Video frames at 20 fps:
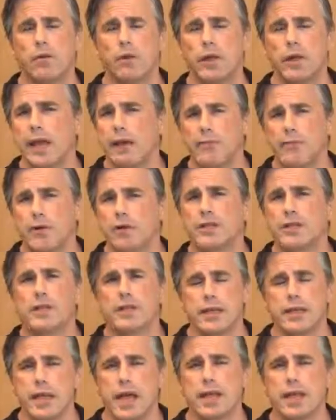Well, that wasn't
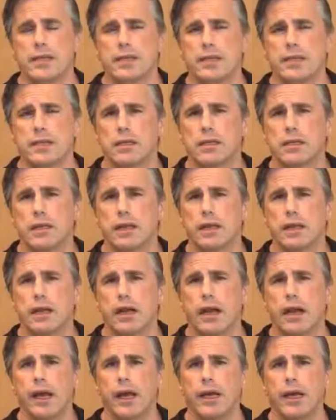the case.
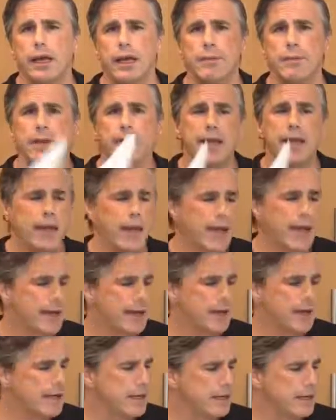He
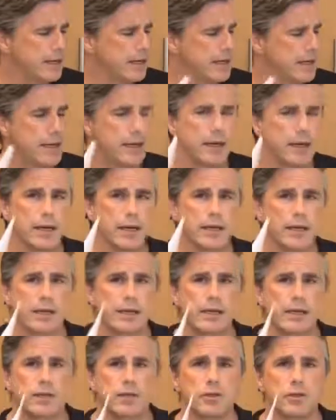began
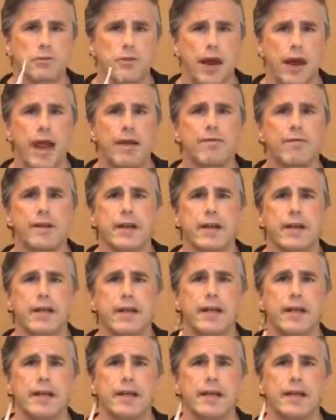
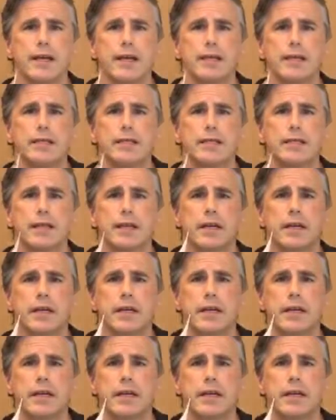drafting his